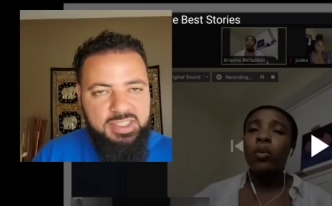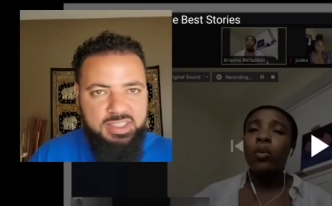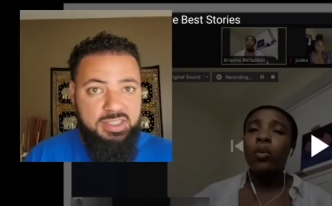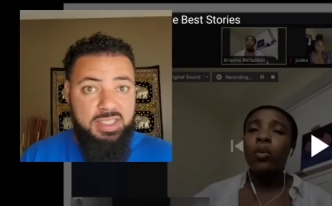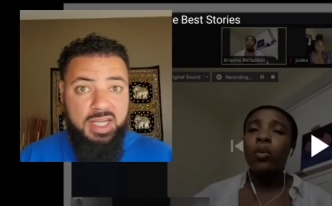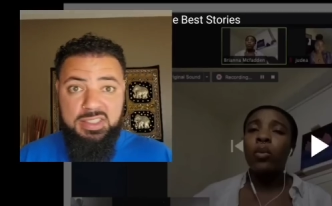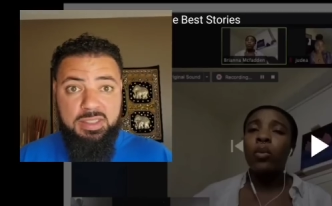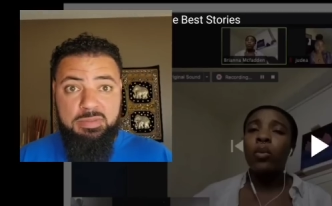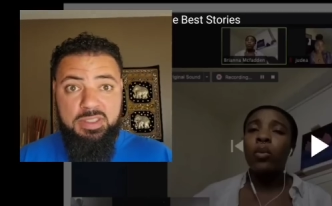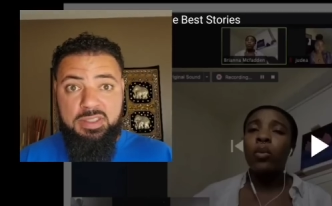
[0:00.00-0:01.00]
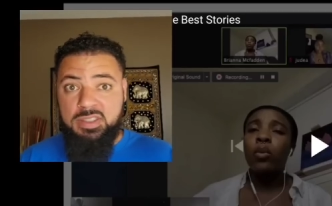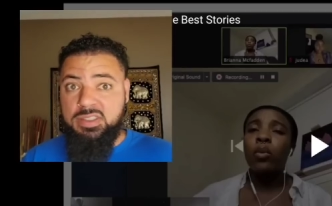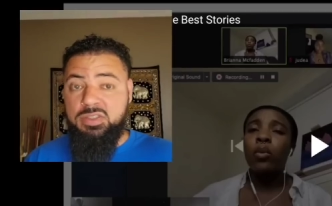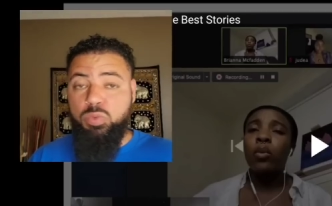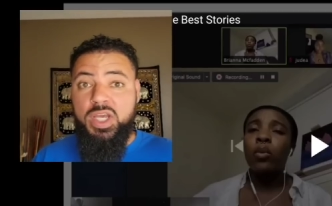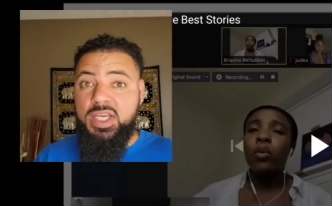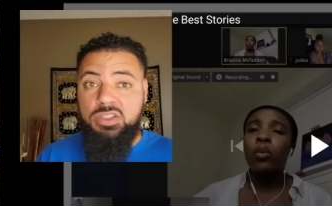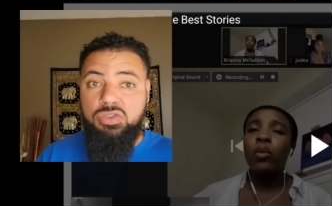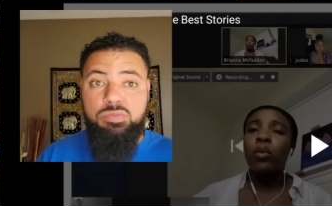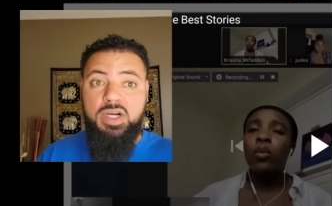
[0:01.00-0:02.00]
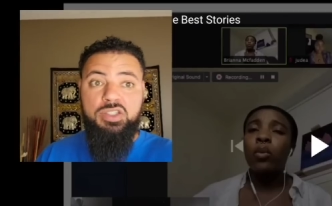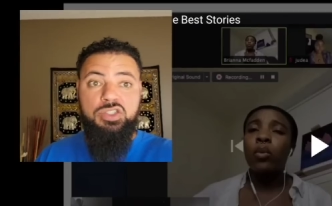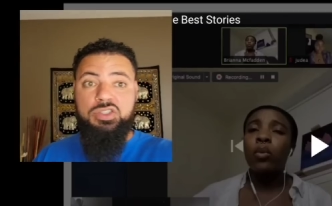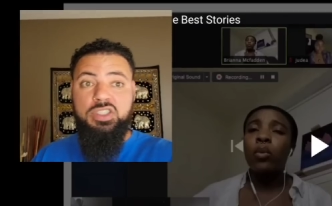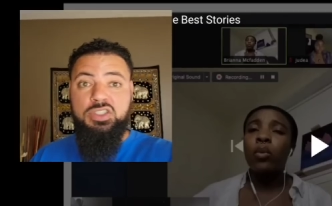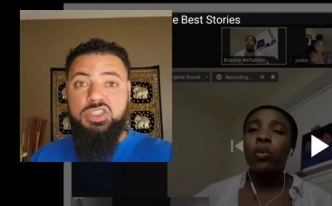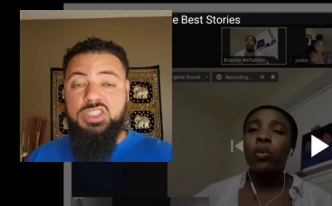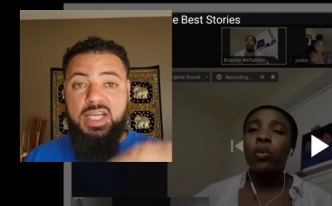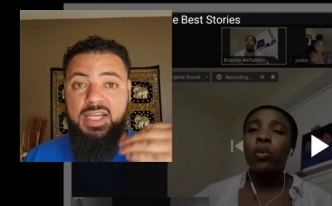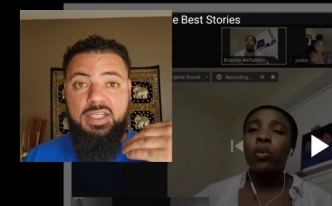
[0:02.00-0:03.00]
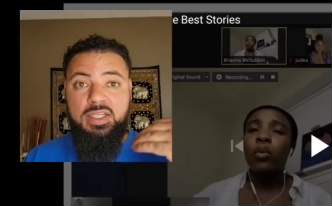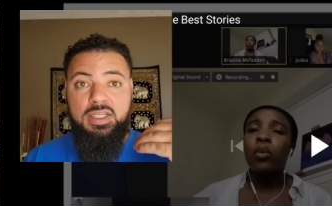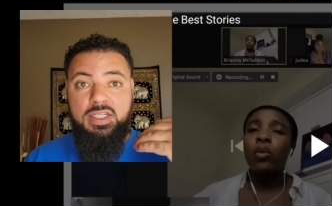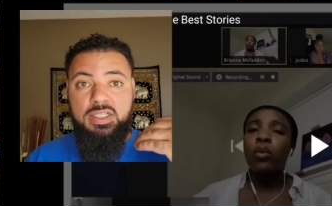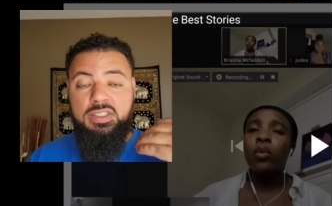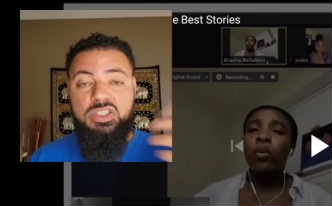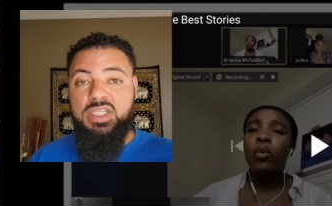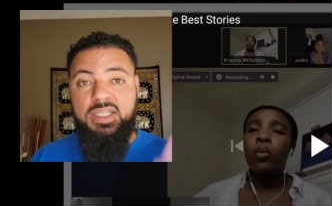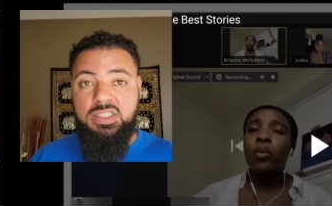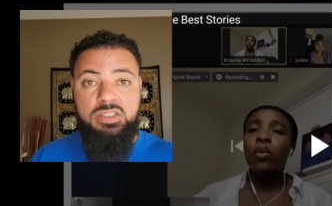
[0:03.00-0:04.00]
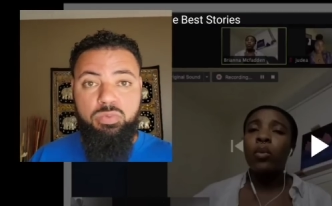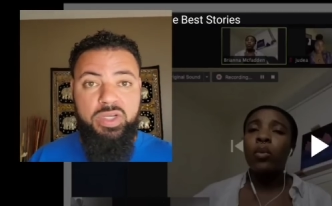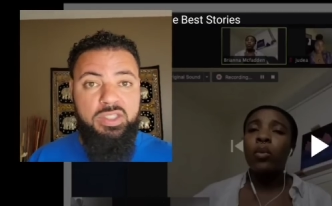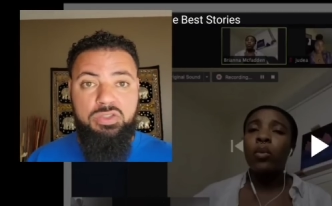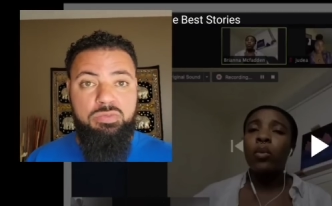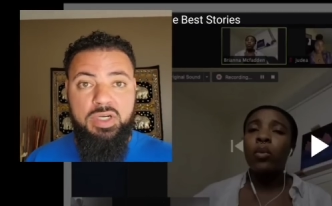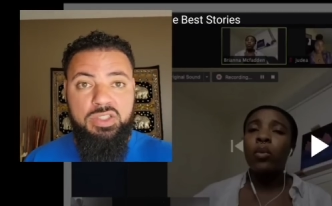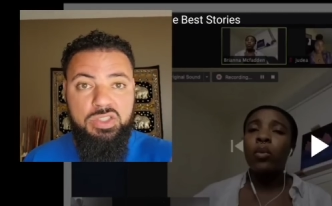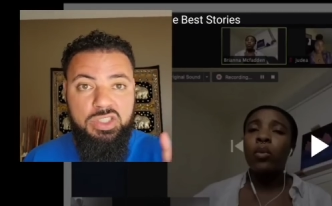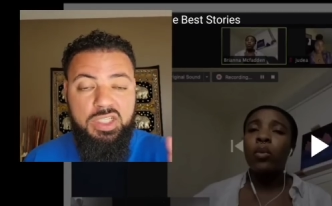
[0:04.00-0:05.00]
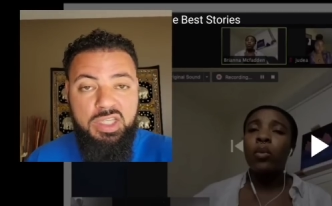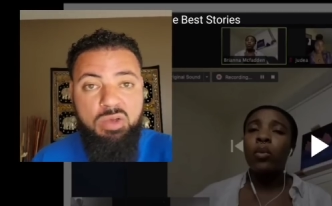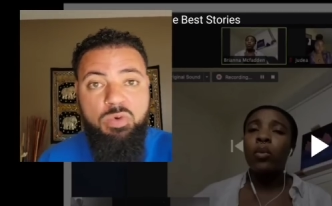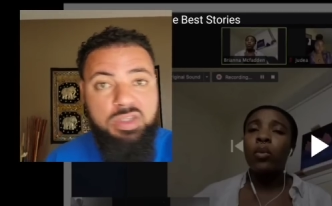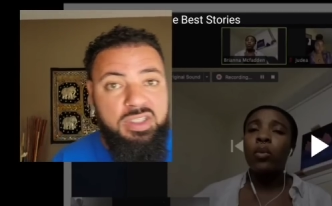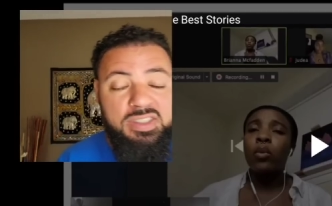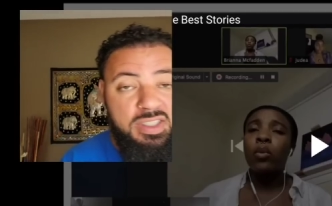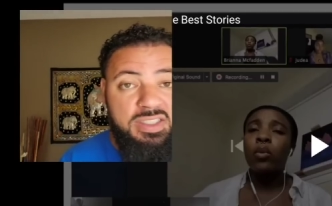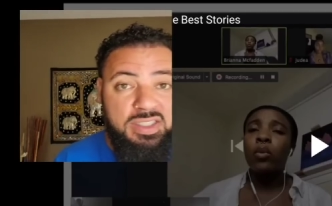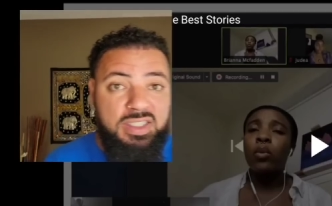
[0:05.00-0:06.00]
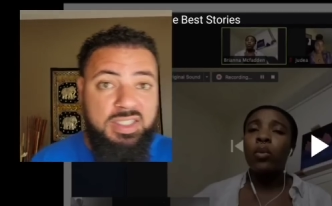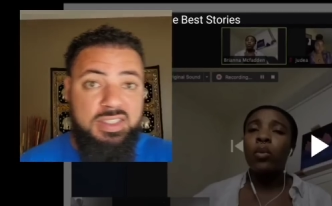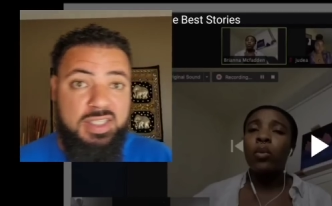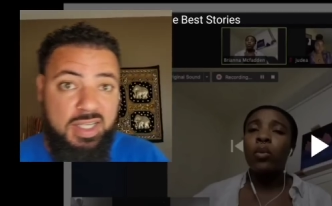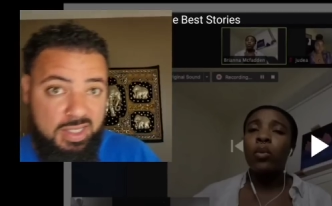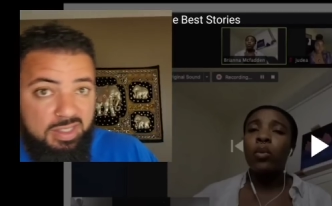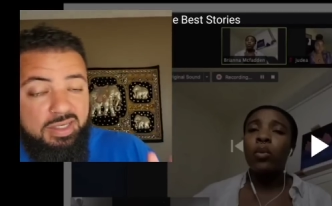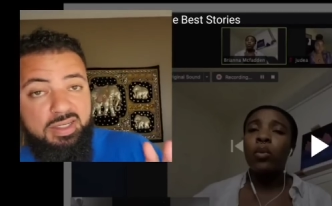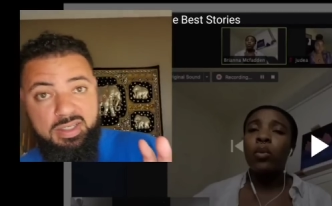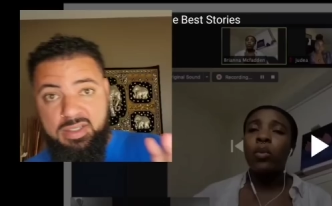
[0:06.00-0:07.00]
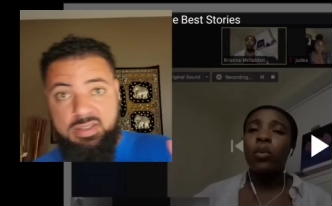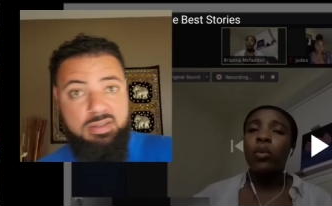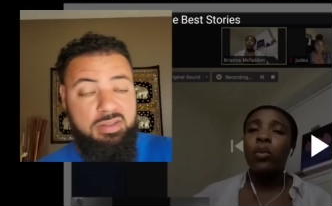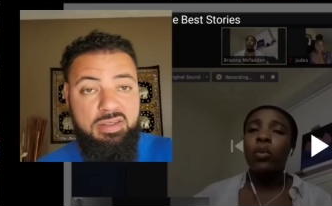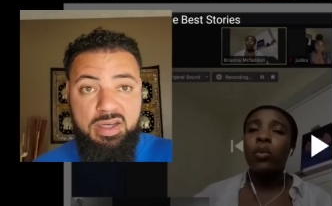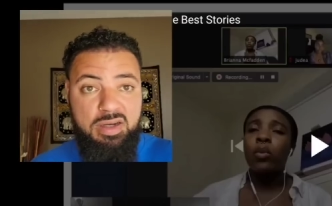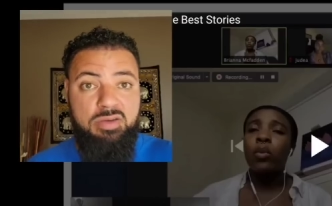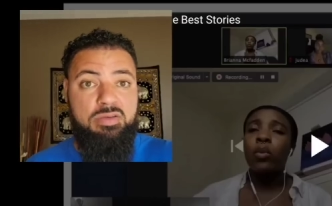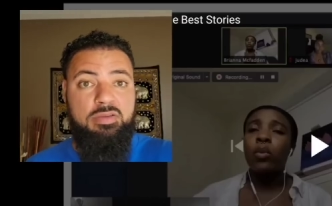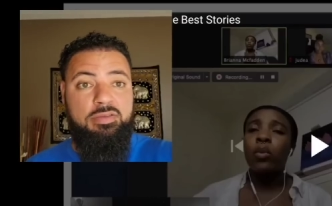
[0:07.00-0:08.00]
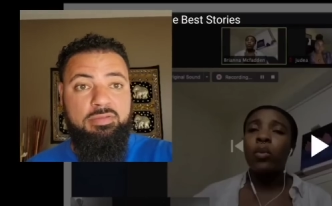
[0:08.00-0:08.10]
Speaker 1: this is not something. This is way too much. This she's like she's like this is way too much. They, they want this this and this and no,